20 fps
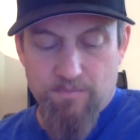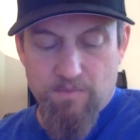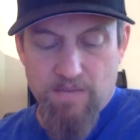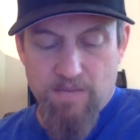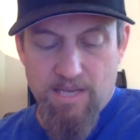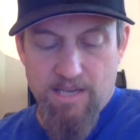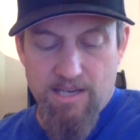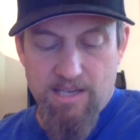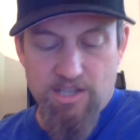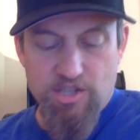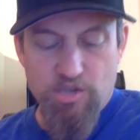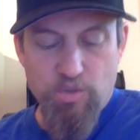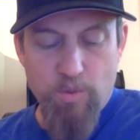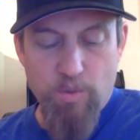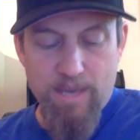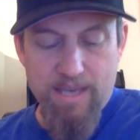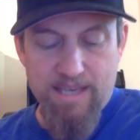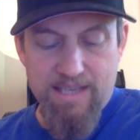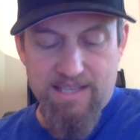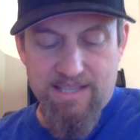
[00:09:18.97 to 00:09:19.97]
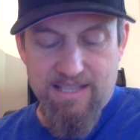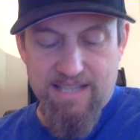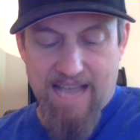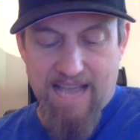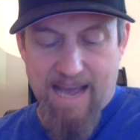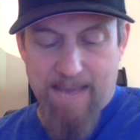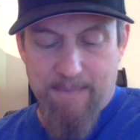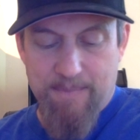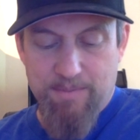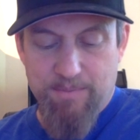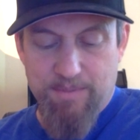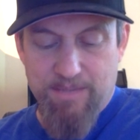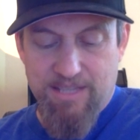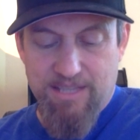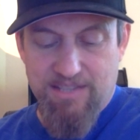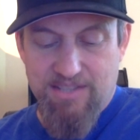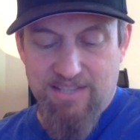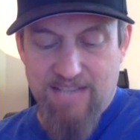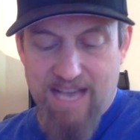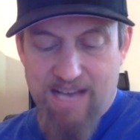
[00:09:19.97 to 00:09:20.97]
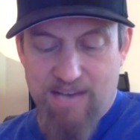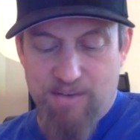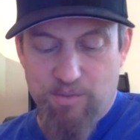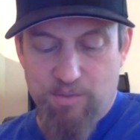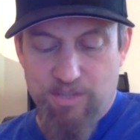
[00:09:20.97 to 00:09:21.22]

Then a twig snapped, but the sound